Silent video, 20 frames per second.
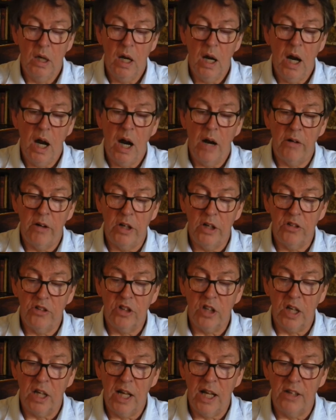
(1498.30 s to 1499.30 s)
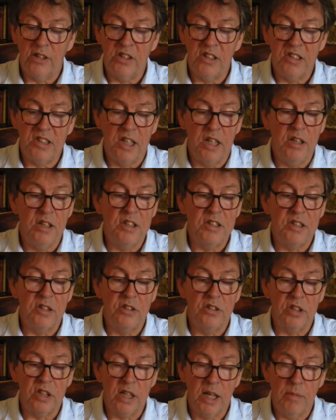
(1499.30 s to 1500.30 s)
hurrying to collect his innocent
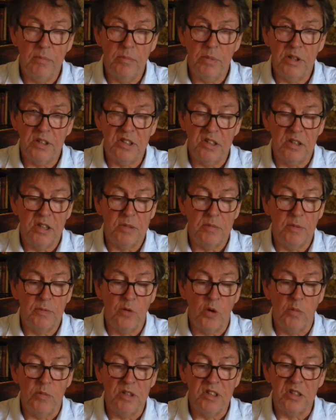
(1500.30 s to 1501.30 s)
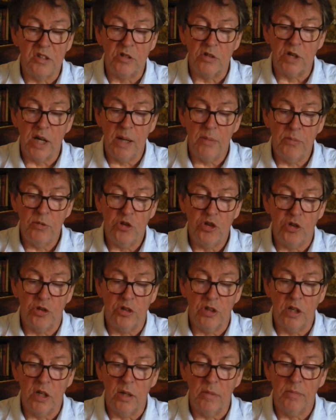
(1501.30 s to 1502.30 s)
accomplices before Mrs. Crabbe should
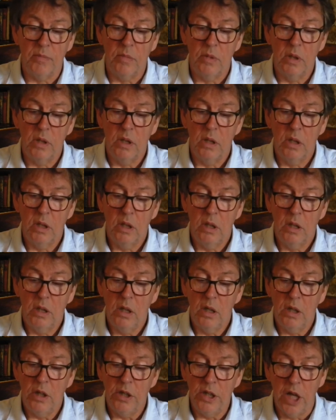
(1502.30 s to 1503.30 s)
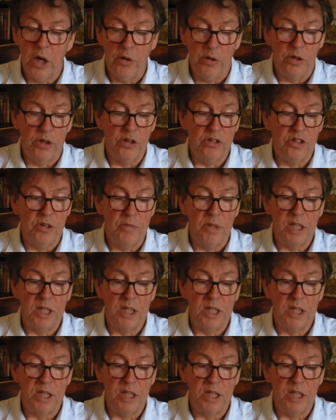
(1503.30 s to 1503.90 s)
come, knowing that it must